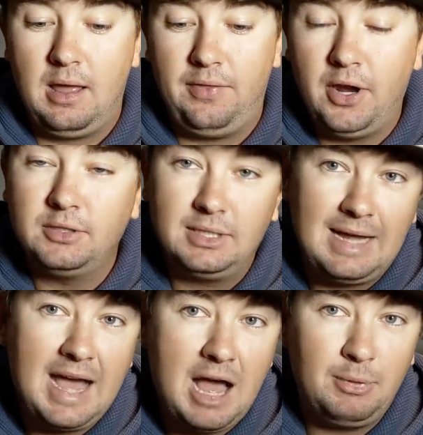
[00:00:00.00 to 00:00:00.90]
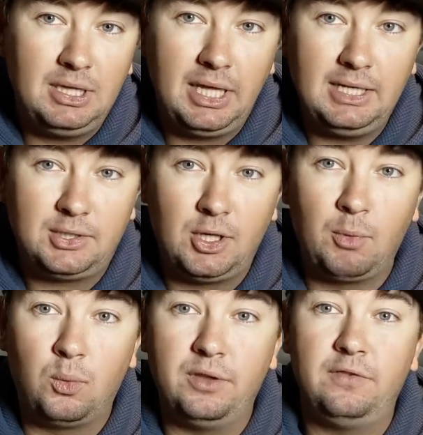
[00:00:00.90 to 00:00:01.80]
there's a time in late
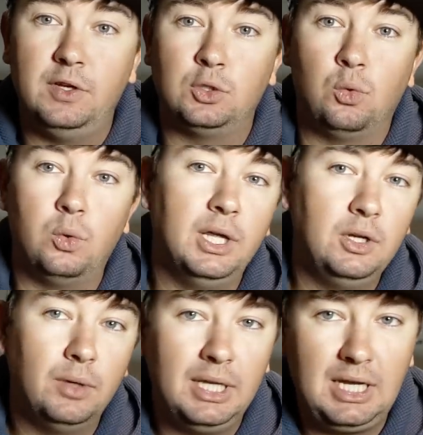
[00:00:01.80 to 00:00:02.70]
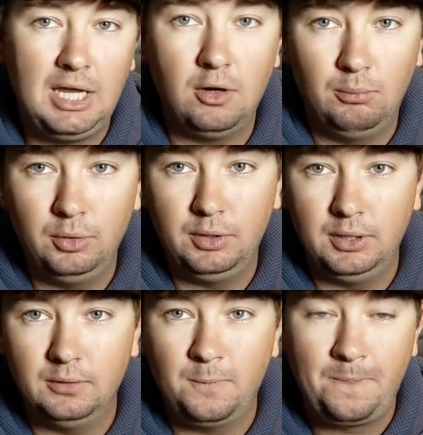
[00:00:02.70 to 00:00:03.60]
summer where the fish are really, really key on
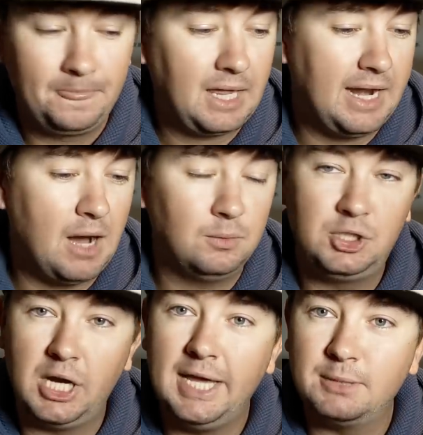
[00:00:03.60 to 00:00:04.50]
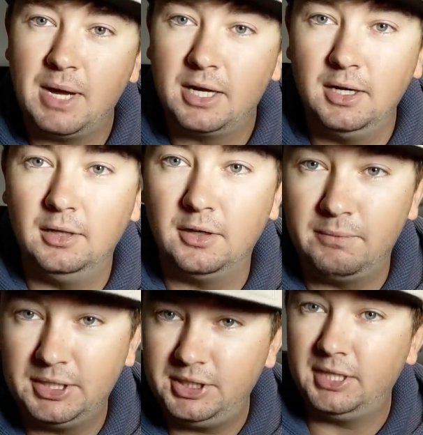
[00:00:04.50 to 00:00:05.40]
bluegill, and I will change my color of
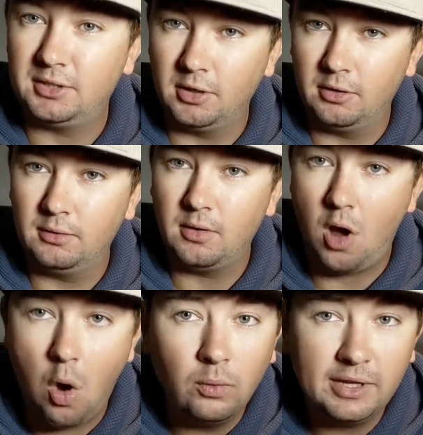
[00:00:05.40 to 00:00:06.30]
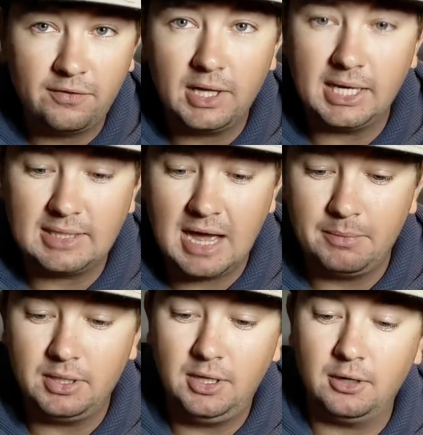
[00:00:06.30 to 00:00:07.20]
my jig skirt only for that time
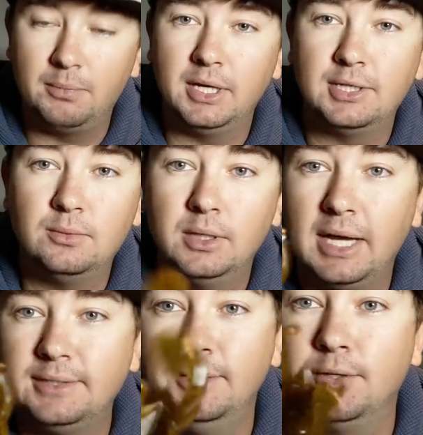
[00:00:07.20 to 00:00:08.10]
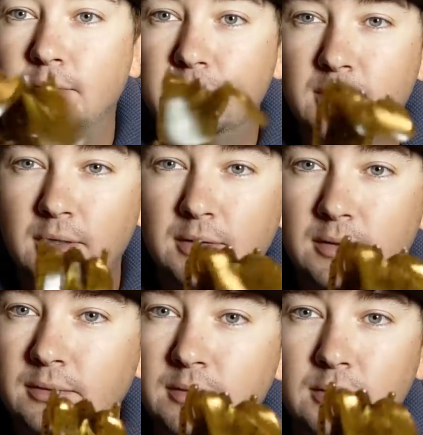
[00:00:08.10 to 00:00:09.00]
of the year. But guess what? I still throw this color
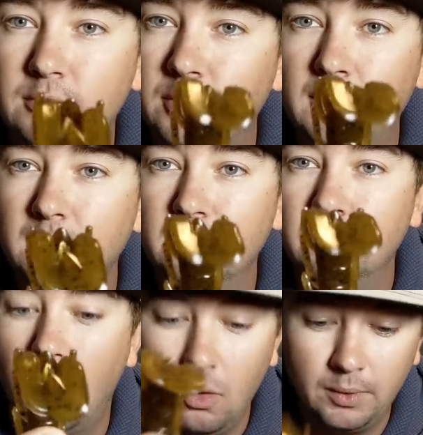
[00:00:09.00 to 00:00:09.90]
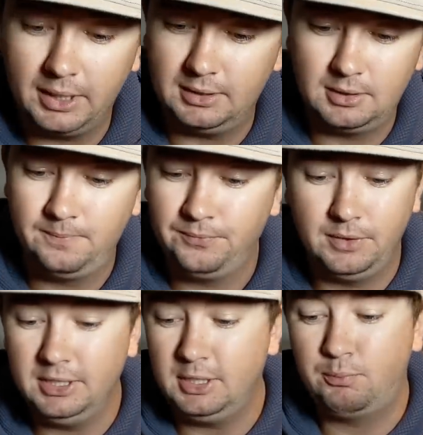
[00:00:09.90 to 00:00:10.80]
trailer always.
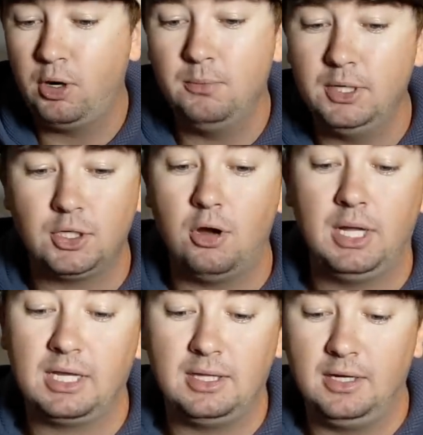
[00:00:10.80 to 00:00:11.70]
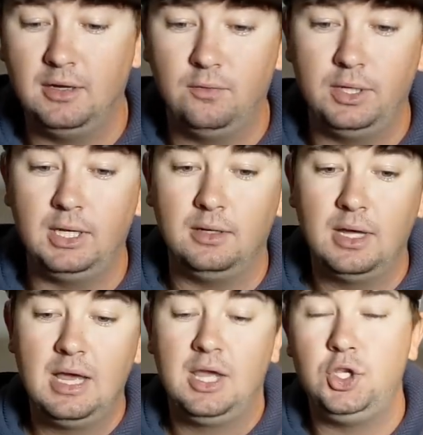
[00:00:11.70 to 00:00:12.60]
This is pretty much all I can think of we need.
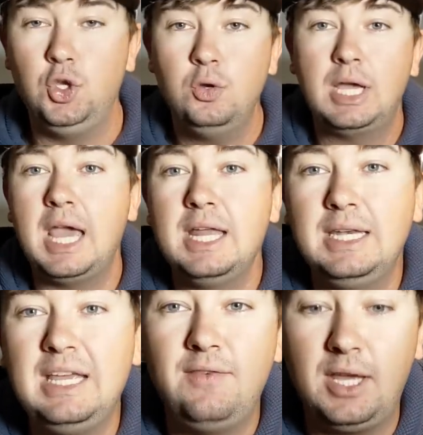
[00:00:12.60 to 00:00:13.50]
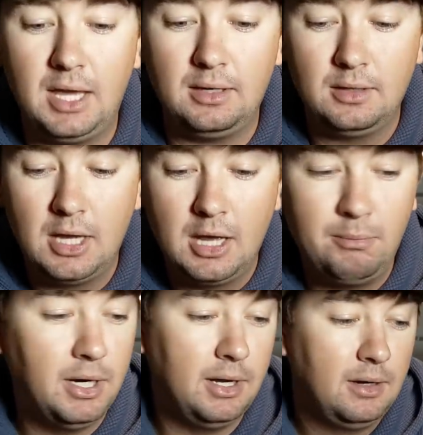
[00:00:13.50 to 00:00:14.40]
You can deviate,
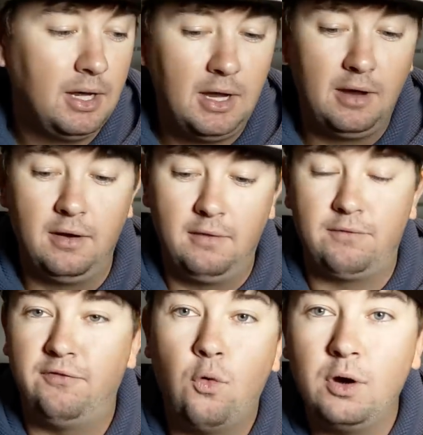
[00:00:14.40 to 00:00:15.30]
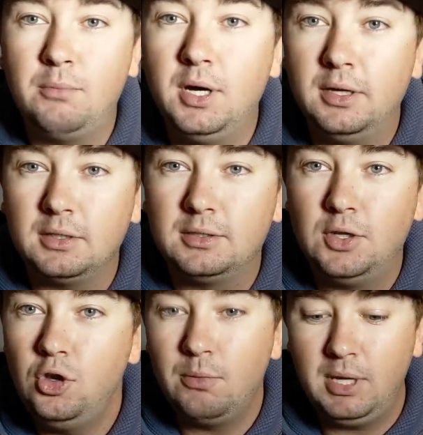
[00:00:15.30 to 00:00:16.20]
but for 40 bucks,
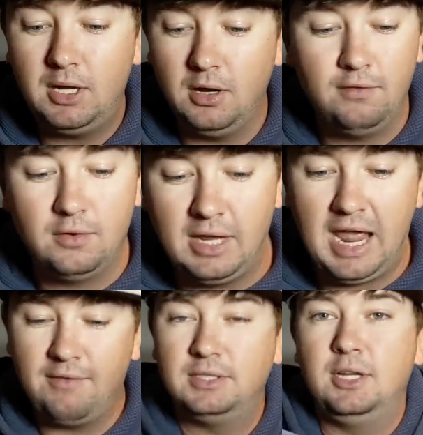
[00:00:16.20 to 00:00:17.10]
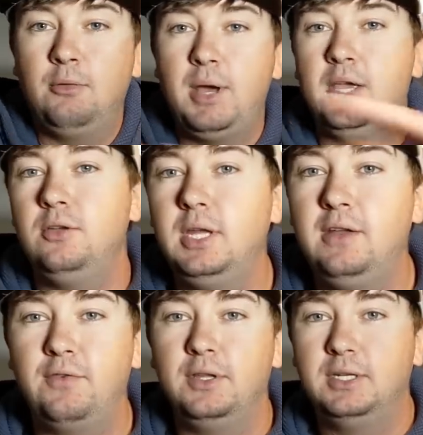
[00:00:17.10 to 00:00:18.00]
you can be covered every single bait you
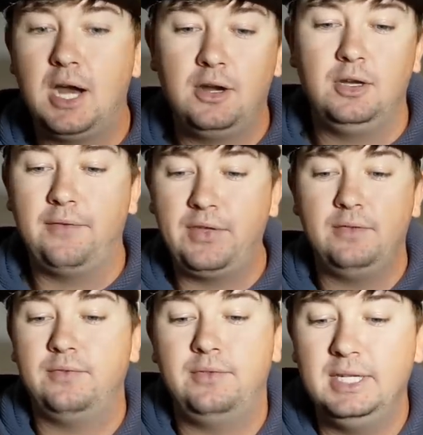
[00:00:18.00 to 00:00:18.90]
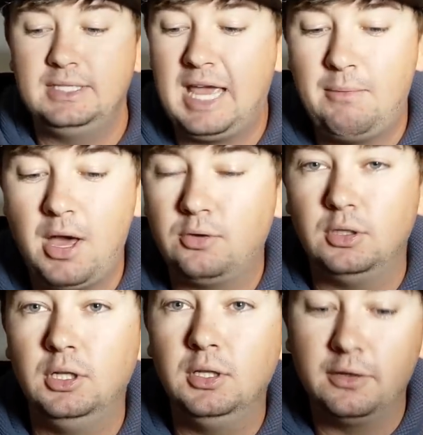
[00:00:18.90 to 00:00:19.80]
need for the entire year. I think this came out to a
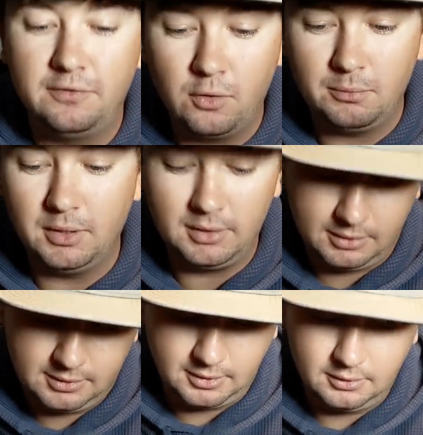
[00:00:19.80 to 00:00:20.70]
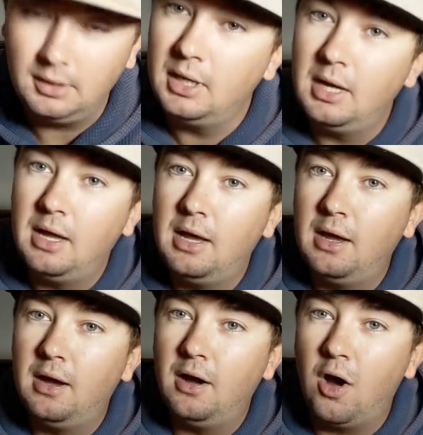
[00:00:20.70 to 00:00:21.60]
little under 40 bucks. So
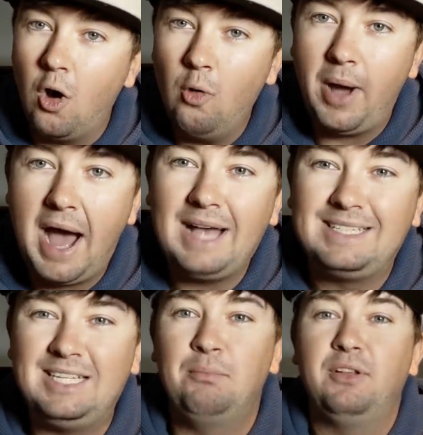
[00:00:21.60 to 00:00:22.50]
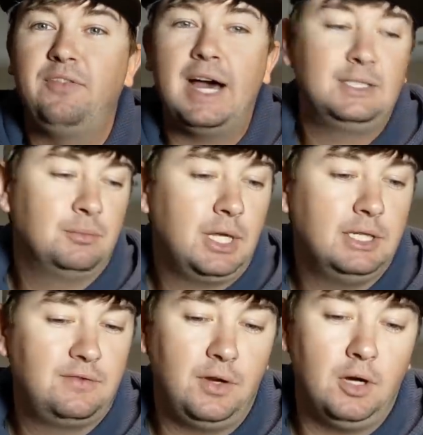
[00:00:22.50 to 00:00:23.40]
hope I simplify some
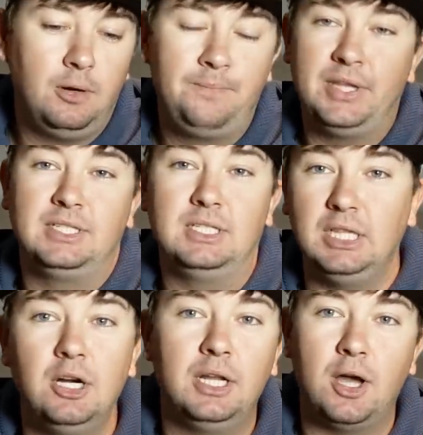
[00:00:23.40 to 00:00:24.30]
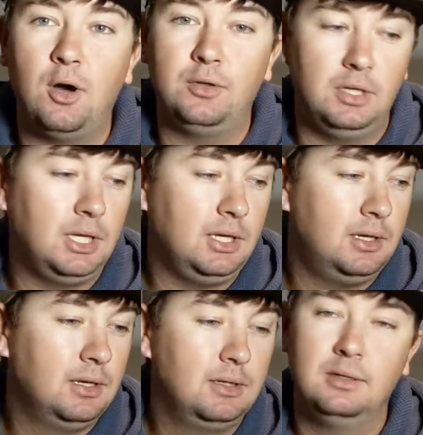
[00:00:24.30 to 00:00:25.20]
things for y'all. This is literally all you
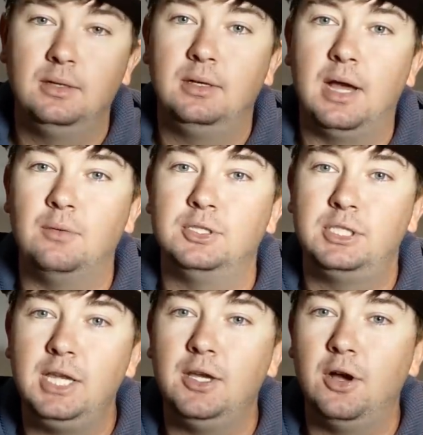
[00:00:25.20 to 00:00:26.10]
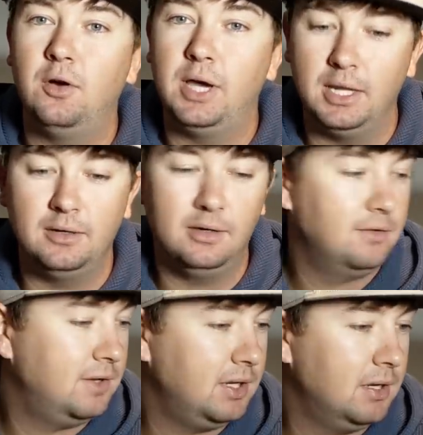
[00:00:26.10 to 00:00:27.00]
need. I will see y'all in another
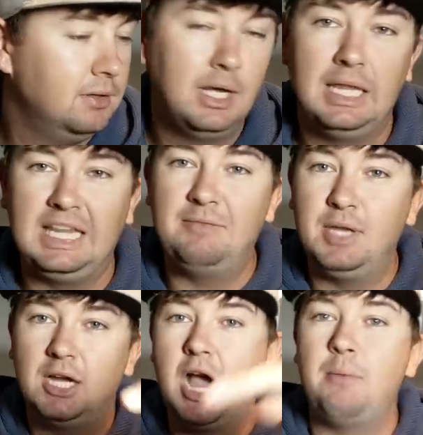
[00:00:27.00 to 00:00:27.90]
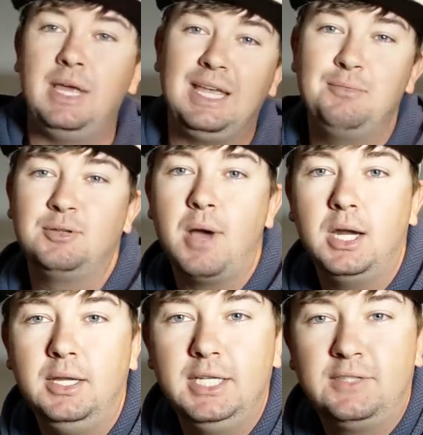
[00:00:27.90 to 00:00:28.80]
video. Leave me a comment. Give me some
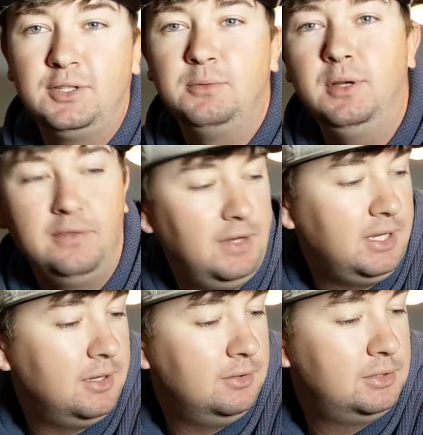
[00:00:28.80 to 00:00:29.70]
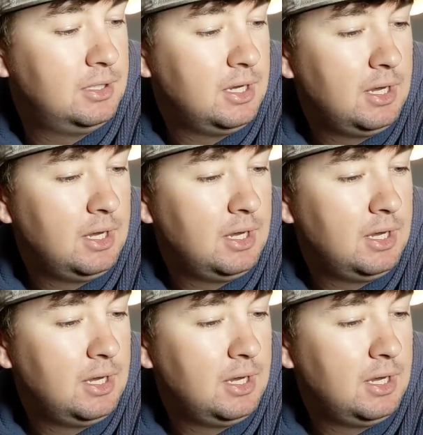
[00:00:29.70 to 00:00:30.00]
ideas for some other videos.